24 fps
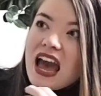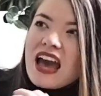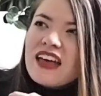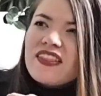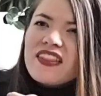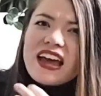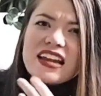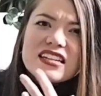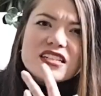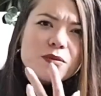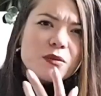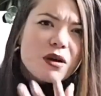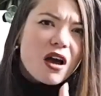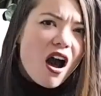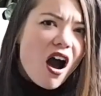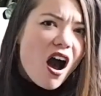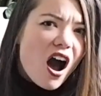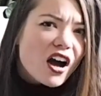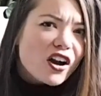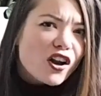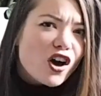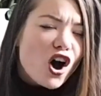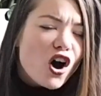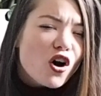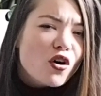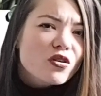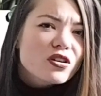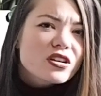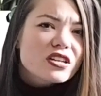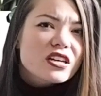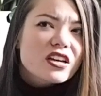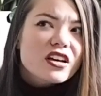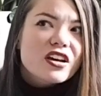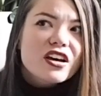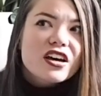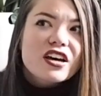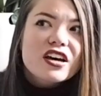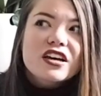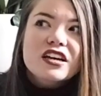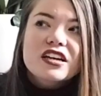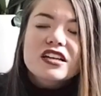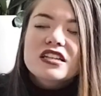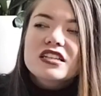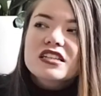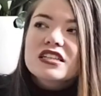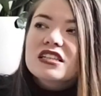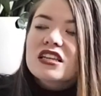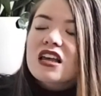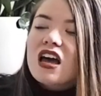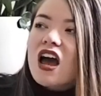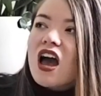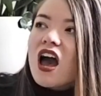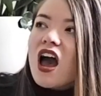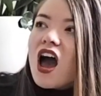They had some card holders,